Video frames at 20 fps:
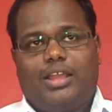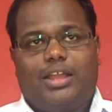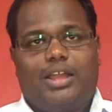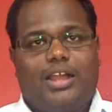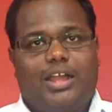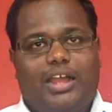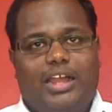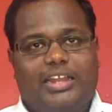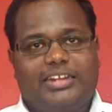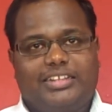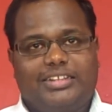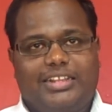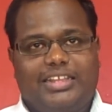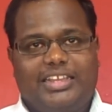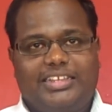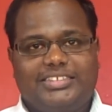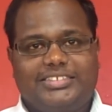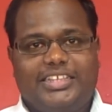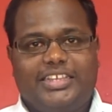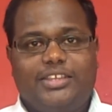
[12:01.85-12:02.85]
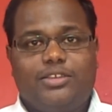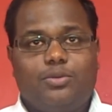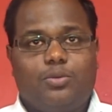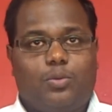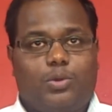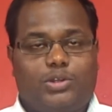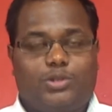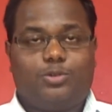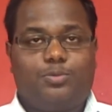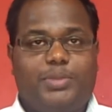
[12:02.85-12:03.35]
analyzing
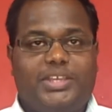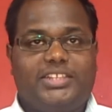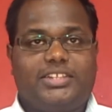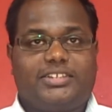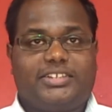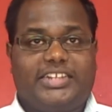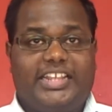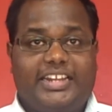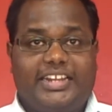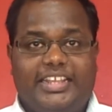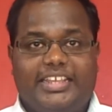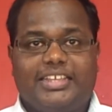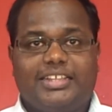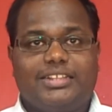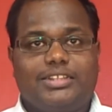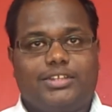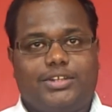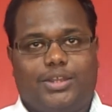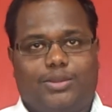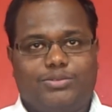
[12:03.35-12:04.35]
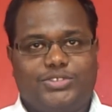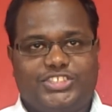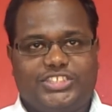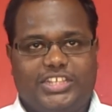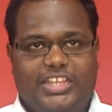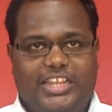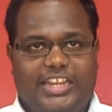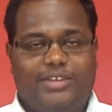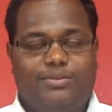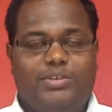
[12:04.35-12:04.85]
what would be the technical grounds
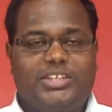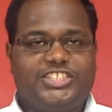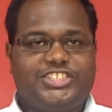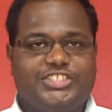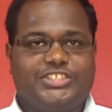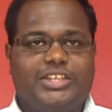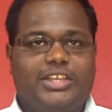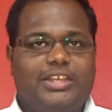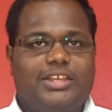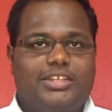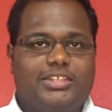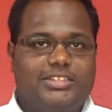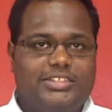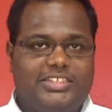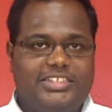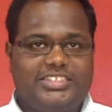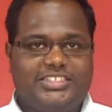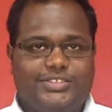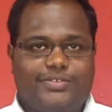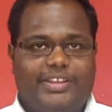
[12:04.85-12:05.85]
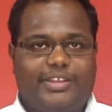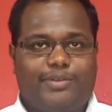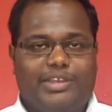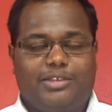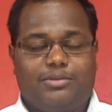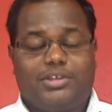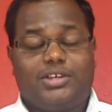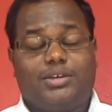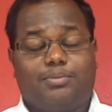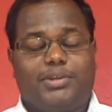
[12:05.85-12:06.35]
in which this
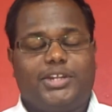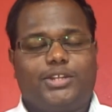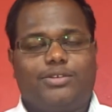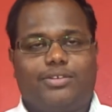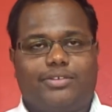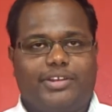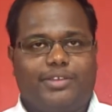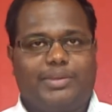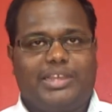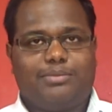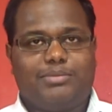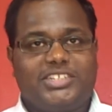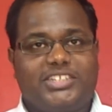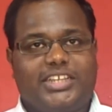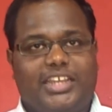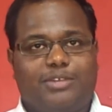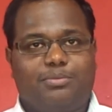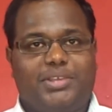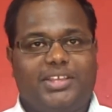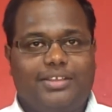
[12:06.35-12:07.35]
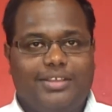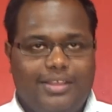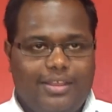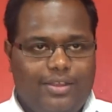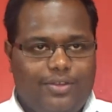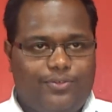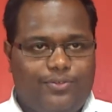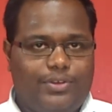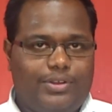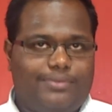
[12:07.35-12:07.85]
particular requirement can be
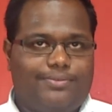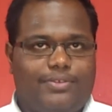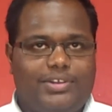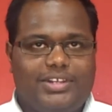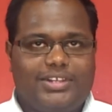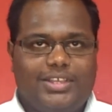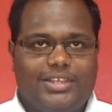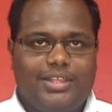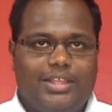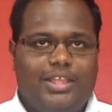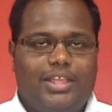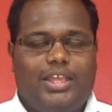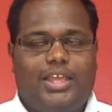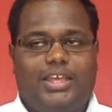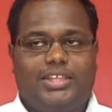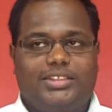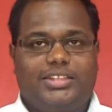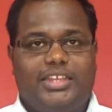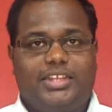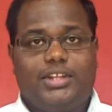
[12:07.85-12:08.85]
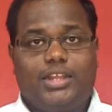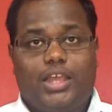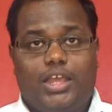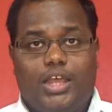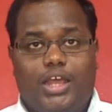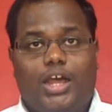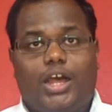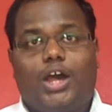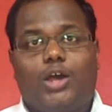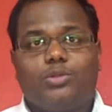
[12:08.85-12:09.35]
fulfilled, and then
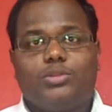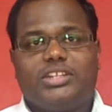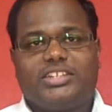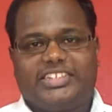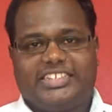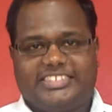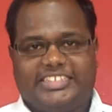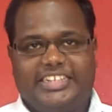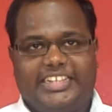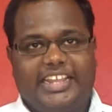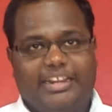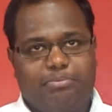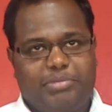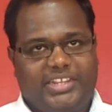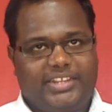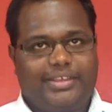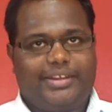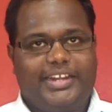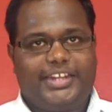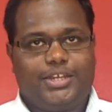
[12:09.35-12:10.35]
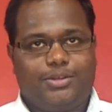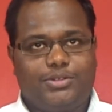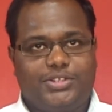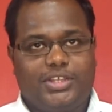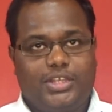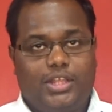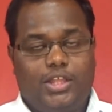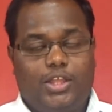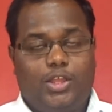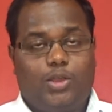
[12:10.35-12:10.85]
how the testing can be carried out,
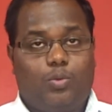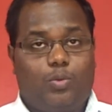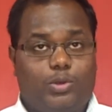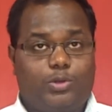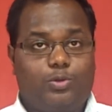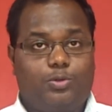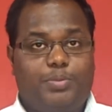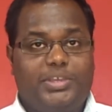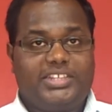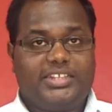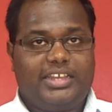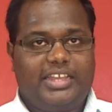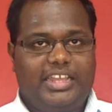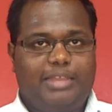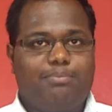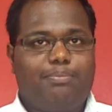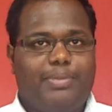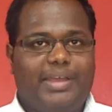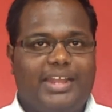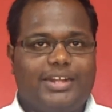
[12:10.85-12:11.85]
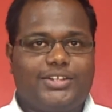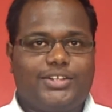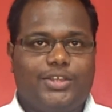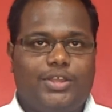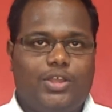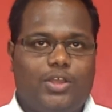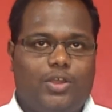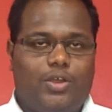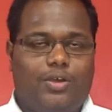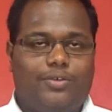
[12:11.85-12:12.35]
what would be the impact
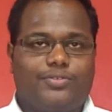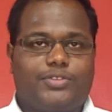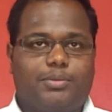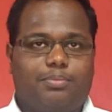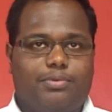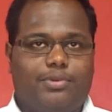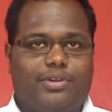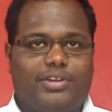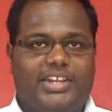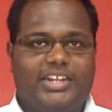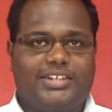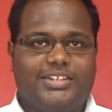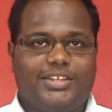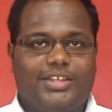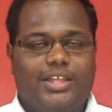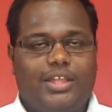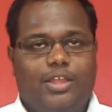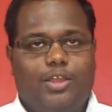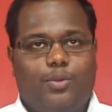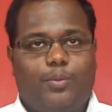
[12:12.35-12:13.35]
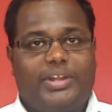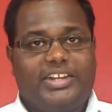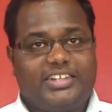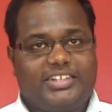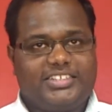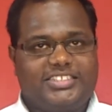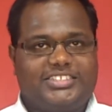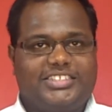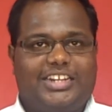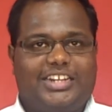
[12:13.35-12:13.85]
of the product when it
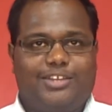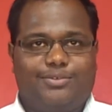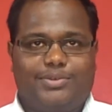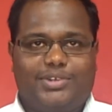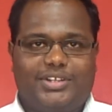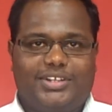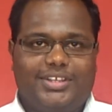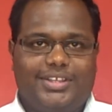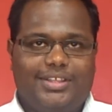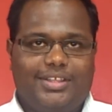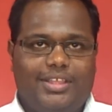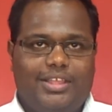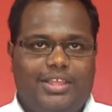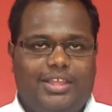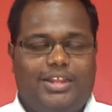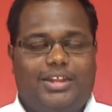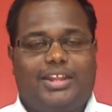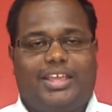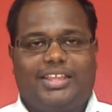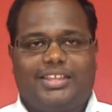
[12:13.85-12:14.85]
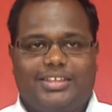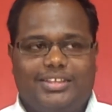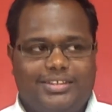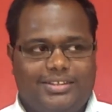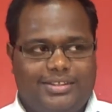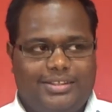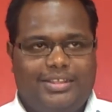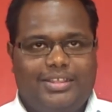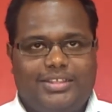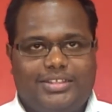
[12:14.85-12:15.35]
is delivered. Like
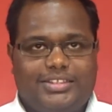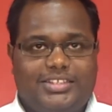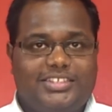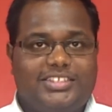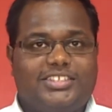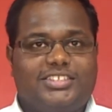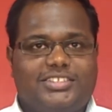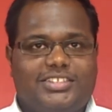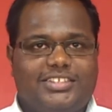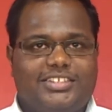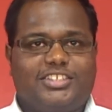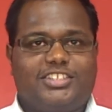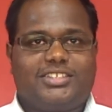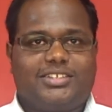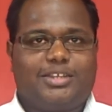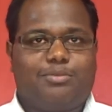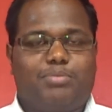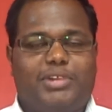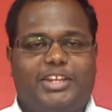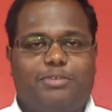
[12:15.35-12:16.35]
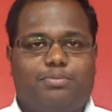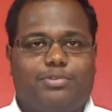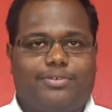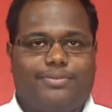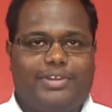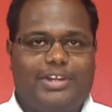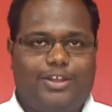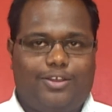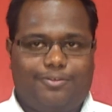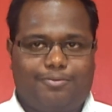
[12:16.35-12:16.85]
this is the complete
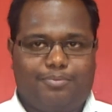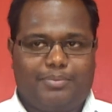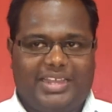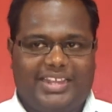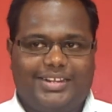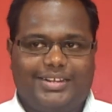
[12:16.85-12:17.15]
profile of mine.